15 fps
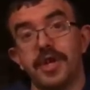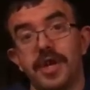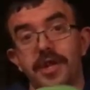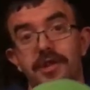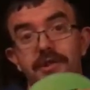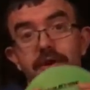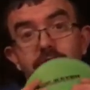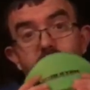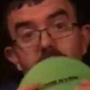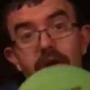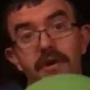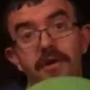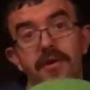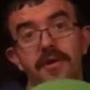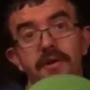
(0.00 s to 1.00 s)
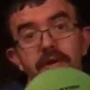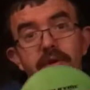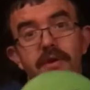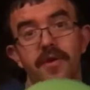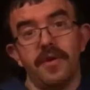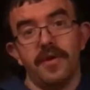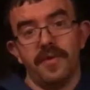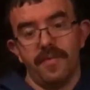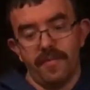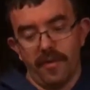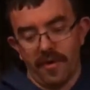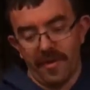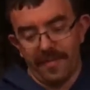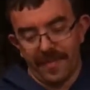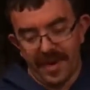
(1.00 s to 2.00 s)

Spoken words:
G-Star. More